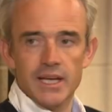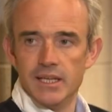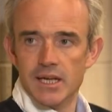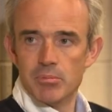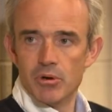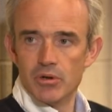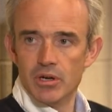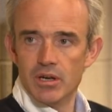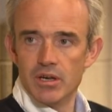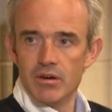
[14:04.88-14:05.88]
handicap
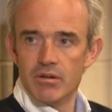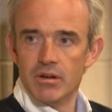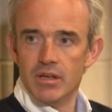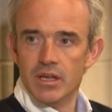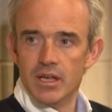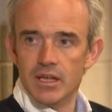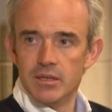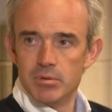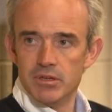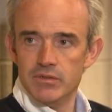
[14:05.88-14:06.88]
hurdle on here.
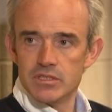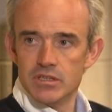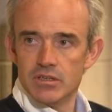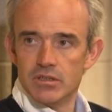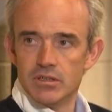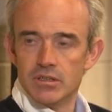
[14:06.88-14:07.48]
The previous year.